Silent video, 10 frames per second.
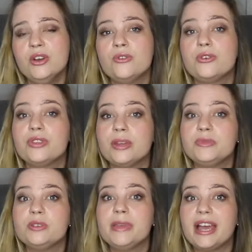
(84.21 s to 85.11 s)
for them
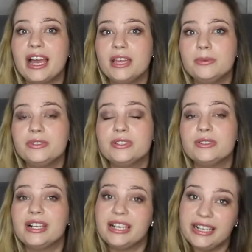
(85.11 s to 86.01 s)
to be able to
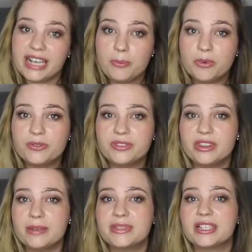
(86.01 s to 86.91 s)
clean up after
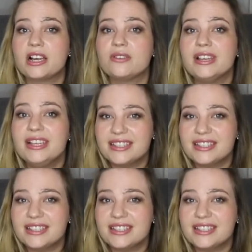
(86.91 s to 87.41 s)
themselves,